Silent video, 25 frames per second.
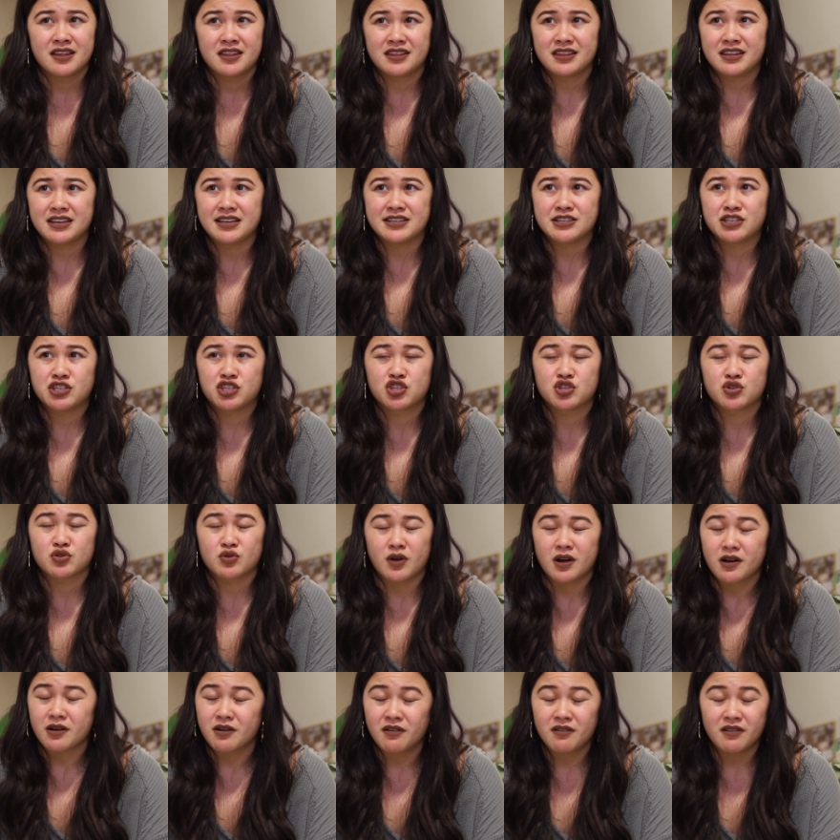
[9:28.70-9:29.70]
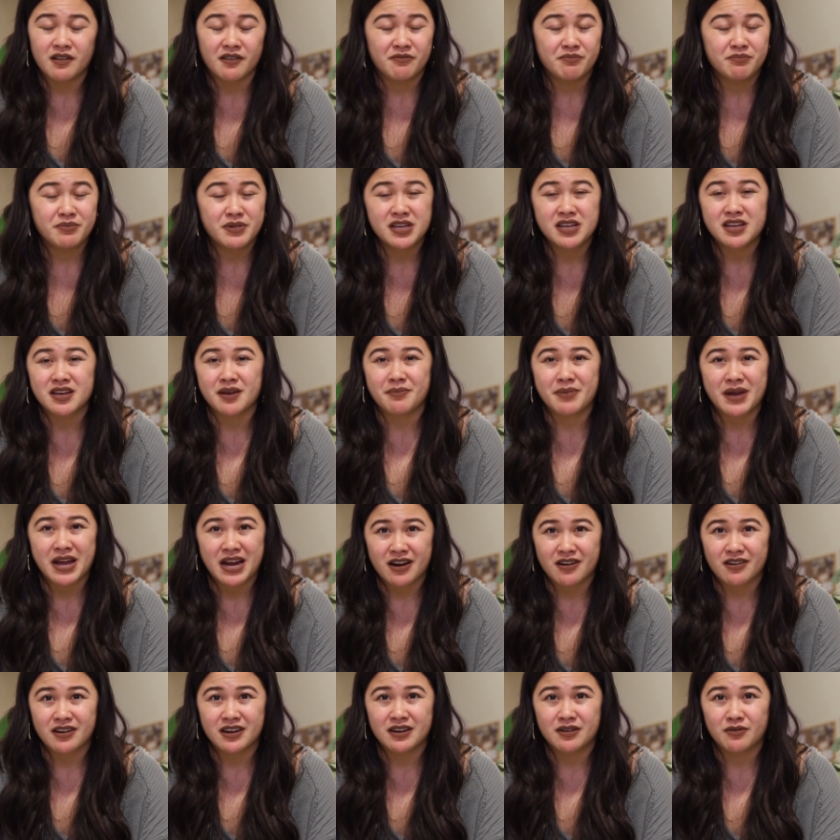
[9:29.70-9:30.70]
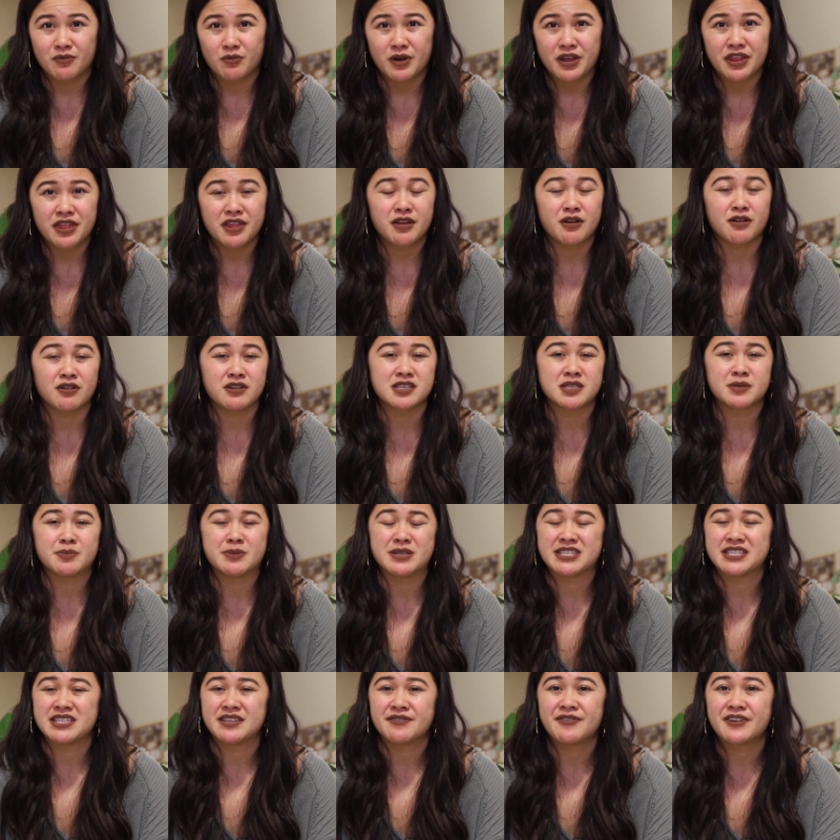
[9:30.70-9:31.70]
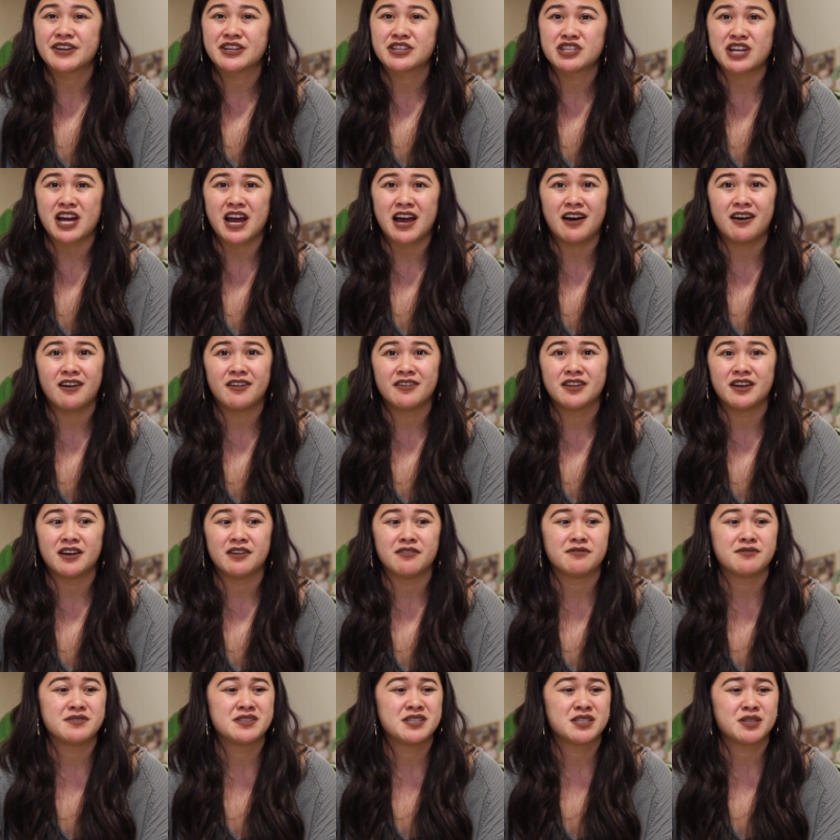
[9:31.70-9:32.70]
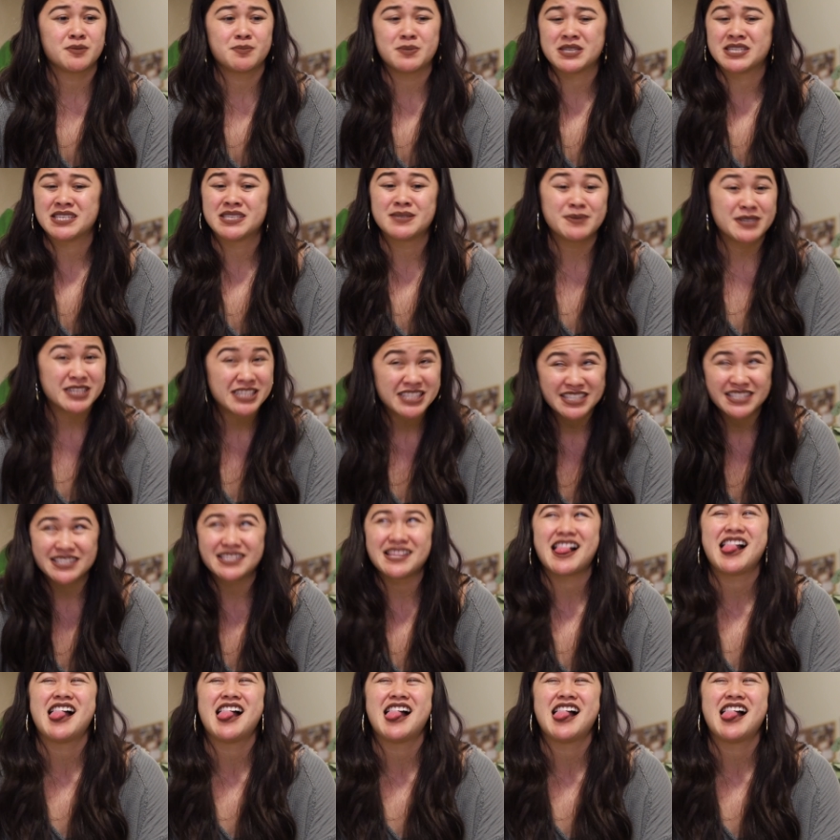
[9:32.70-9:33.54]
the struggle of being a parent with your specific child of specific